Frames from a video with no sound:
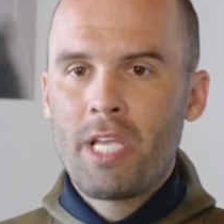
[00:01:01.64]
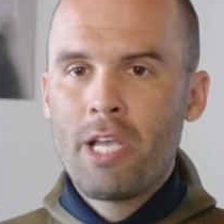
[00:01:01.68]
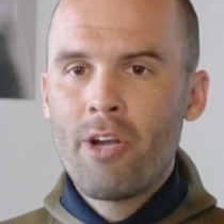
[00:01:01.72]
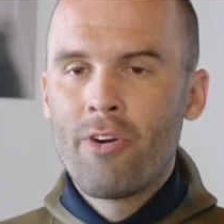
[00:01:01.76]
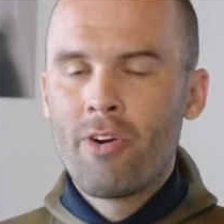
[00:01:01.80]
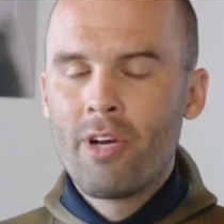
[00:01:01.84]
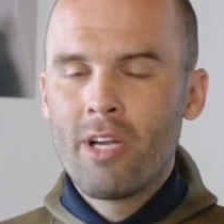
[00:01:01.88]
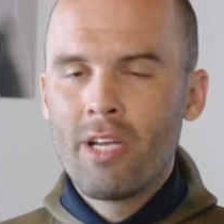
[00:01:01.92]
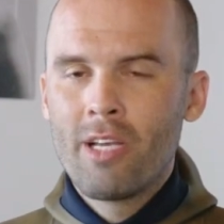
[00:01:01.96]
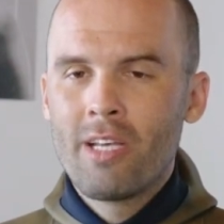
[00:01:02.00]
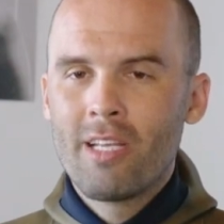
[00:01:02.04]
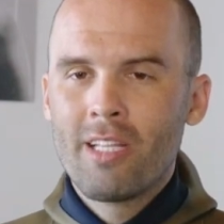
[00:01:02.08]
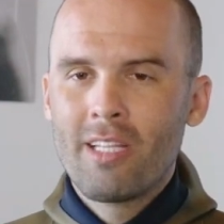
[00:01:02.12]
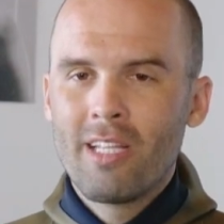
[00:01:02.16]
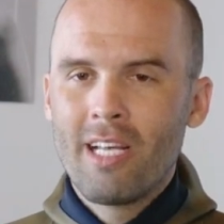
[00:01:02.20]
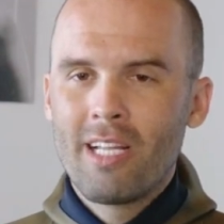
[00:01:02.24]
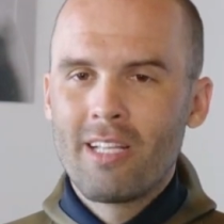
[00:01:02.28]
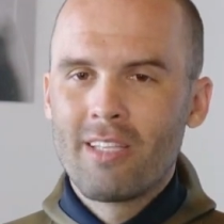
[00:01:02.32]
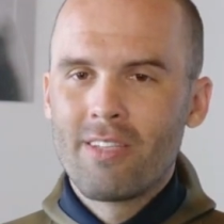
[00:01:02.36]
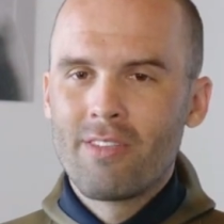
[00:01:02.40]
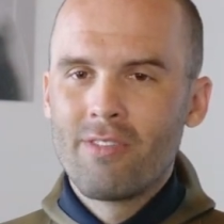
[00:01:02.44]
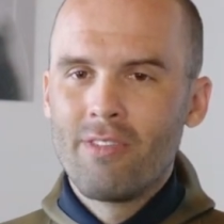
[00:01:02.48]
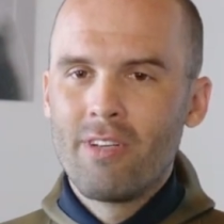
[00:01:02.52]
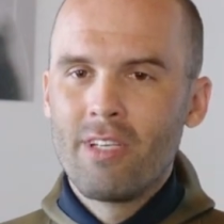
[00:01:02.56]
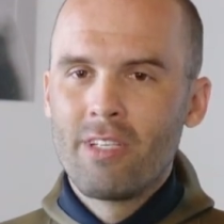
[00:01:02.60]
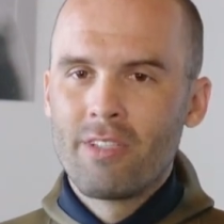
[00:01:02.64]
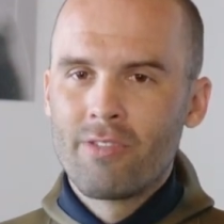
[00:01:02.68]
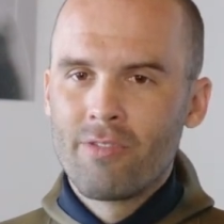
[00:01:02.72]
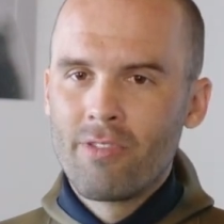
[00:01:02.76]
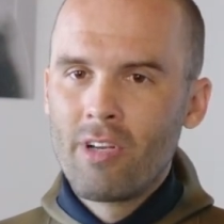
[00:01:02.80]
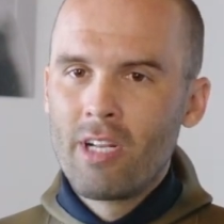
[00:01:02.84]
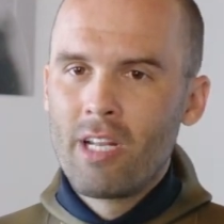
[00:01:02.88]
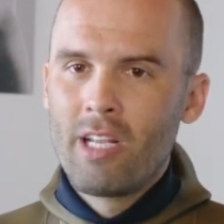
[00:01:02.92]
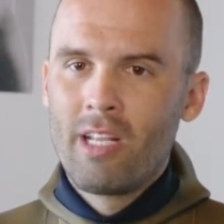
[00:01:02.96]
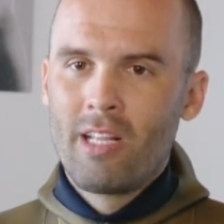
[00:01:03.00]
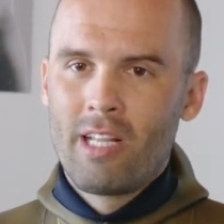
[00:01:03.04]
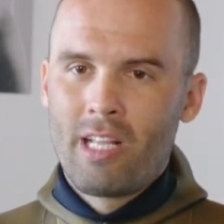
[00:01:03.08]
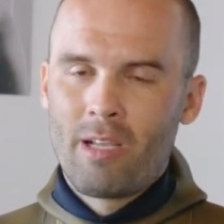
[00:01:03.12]
area, that is
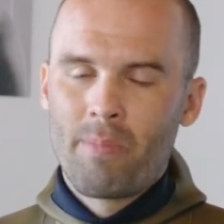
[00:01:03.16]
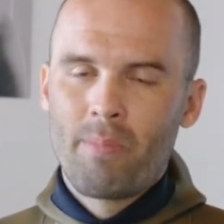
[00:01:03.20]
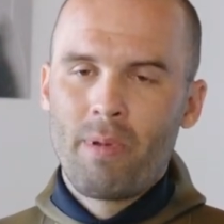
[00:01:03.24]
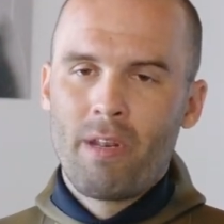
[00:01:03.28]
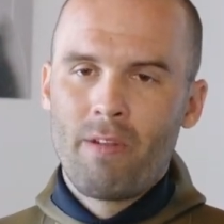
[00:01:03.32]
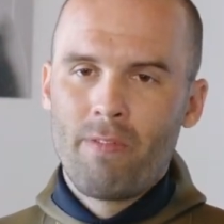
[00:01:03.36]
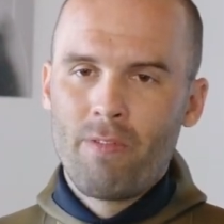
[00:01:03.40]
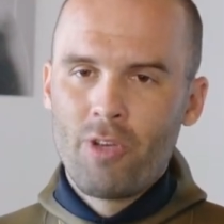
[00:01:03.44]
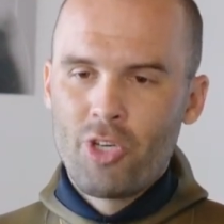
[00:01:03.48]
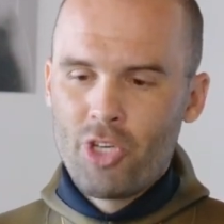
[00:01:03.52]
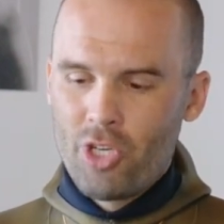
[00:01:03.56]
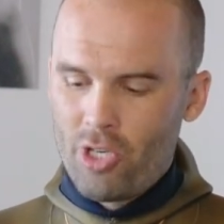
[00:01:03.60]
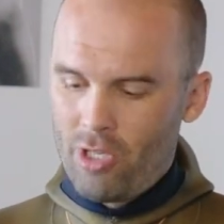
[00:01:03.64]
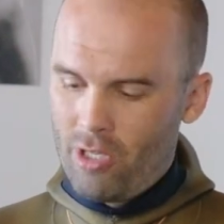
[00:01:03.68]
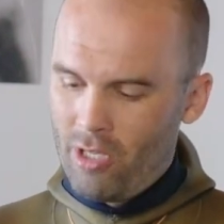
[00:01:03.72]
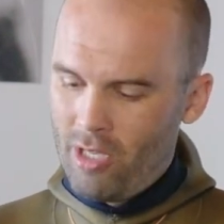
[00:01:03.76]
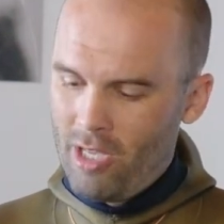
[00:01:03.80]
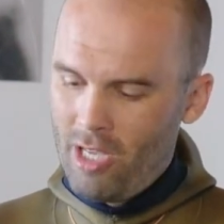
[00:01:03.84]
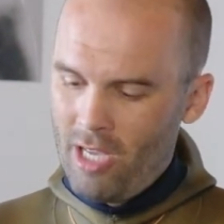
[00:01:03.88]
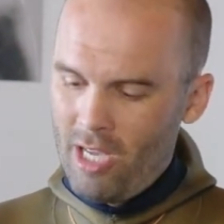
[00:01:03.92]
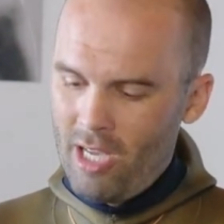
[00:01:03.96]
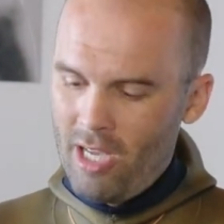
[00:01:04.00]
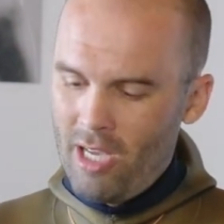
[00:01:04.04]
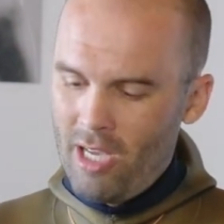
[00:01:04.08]
really like beneficial.